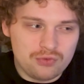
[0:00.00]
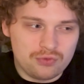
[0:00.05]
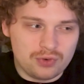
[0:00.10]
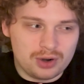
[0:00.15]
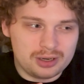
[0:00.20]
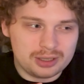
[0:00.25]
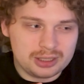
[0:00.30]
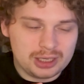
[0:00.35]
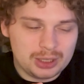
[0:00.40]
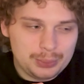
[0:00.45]

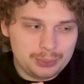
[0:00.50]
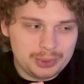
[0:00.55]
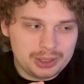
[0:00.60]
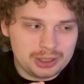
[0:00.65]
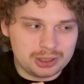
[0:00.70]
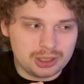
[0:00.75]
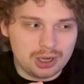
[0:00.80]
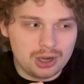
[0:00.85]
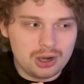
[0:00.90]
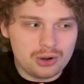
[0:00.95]
far can we
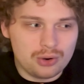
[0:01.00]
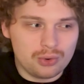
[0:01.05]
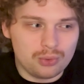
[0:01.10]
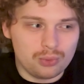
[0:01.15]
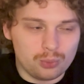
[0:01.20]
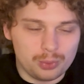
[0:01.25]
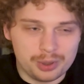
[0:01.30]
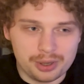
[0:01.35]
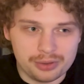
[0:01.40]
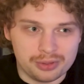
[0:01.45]
go
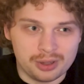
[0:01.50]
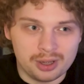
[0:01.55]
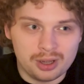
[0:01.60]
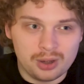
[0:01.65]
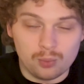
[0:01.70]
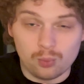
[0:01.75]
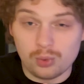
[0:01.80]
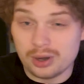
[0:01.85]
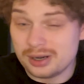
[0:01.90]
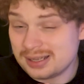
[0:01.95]
with
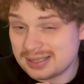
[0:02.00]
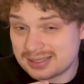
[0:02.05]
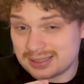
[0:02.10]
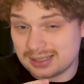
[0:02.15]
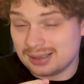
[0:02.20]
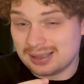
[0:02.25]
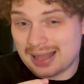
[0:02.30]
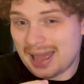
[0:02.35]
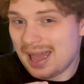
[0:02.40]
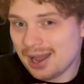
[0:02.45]
what is
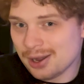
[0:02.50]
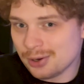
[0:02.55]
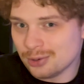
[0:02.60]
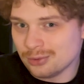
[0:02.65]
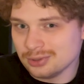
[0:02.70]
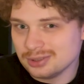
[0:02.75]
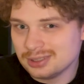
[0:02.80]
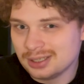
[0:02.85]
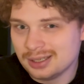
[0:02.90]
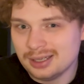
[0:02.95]

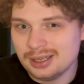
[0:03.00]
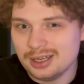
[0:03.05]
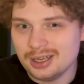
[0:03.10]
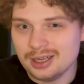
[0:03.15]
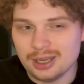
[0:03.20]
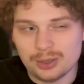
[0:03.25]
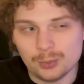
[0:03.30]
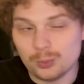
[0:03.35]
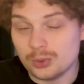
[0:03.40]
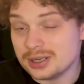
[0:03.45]
allowed
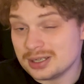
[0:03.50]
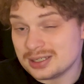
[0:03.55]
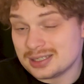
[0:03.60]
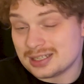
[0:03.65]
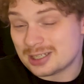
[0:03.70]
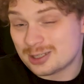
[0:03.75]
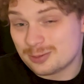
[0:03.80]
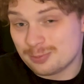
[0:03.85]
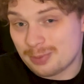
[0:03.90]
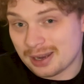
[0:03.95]
and what is
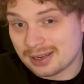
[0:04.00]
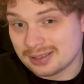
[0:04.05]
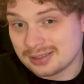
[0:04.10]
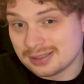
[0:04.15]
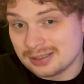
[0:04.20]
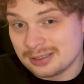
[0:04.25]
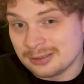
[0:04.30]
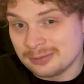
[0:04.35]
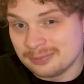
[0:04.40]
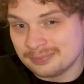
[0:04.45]

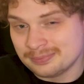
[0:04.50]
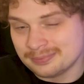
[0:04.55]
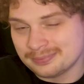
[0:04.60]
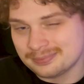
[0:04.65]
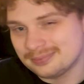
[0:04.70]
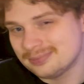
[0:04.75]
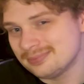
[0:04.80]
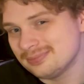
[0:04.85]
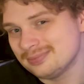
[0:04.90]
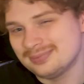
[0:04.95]
expected?
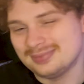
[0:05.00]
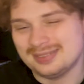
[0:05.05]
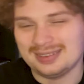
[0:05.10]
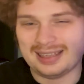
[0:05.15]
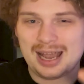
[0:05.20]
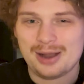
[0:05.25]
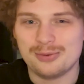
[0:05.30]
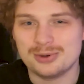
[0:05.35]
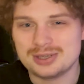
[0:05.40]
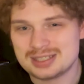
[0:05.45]

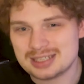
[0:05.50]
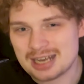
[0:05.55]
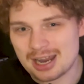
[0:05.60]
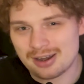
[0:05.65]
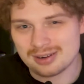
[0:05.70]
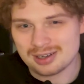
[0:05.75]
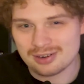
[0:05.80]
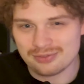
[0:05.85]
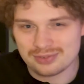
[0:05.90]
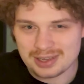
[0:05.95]
That was
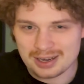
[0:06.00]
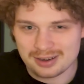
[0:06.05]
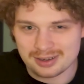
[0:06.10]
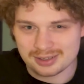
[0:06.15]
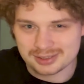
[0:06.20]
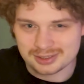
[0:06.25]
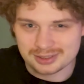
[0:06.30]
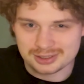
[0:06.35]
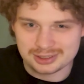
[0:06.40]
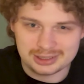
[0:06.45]
Narrative
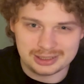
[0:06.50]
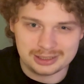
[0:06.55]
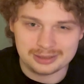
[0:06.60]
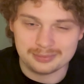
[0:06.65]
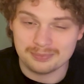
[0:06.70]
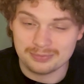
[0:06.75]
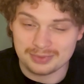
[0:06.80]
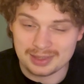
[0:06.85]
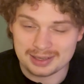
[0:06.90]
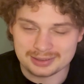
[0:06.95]
Character Sheet.
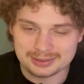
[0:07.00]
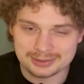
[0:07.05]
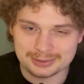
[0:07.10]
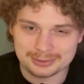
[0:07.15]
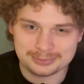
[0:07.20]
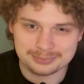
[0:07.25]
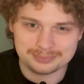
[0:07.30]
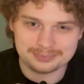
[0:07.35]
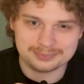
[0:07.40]
Thank you.